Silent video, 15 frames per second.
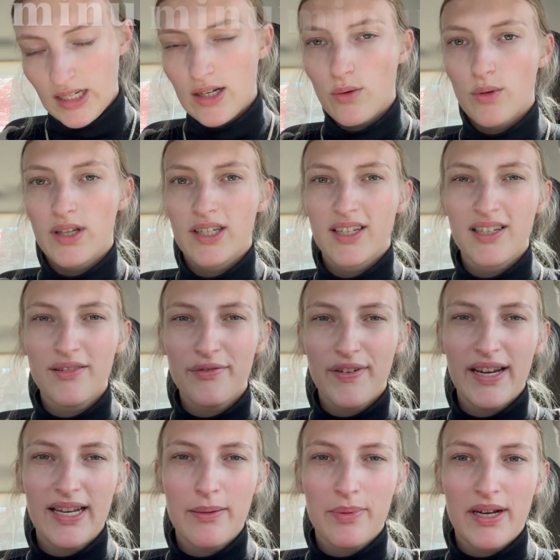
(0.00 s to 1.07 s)
Well, I couldn't
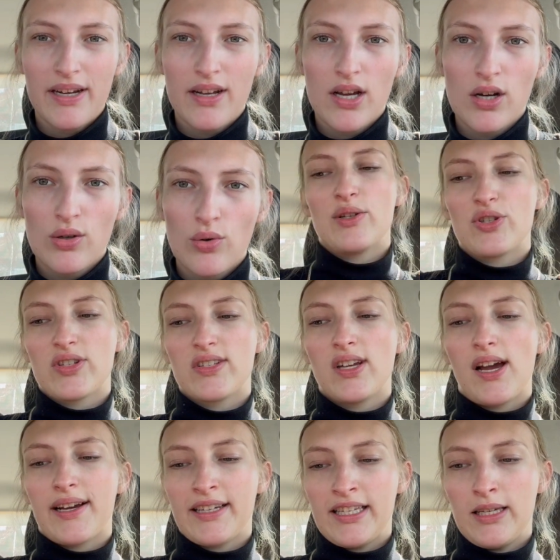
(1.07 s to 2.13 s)
find it, but I know it's just
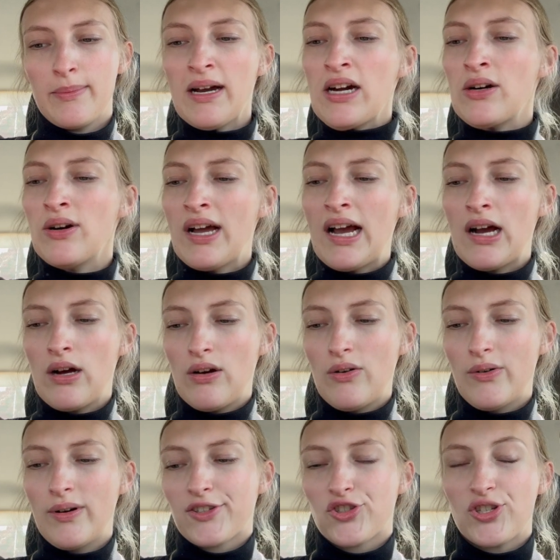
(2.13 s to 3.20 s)
talking about
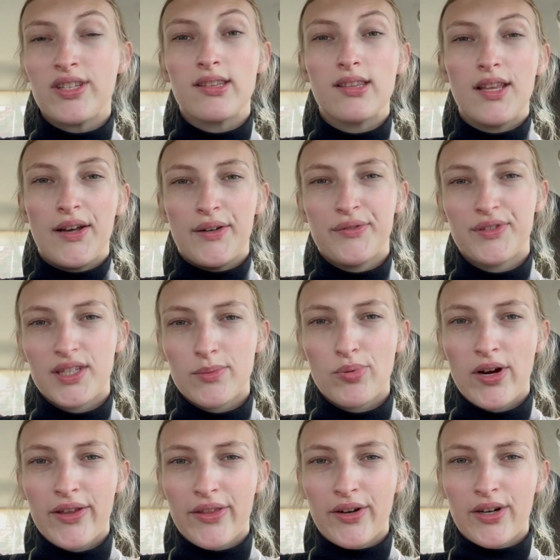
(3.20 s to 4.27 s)
how she loves the
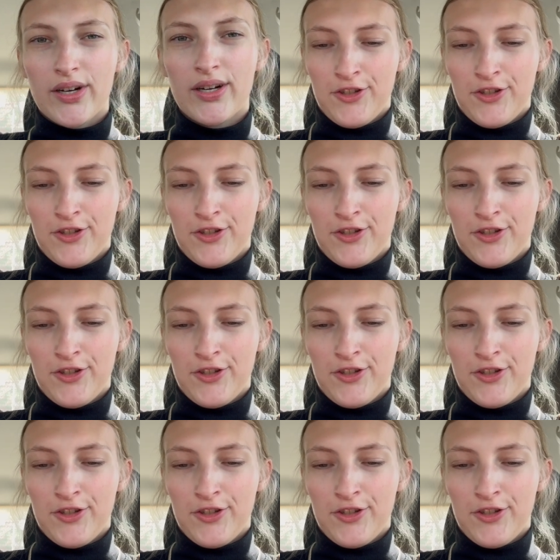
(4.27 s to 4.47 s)
brother.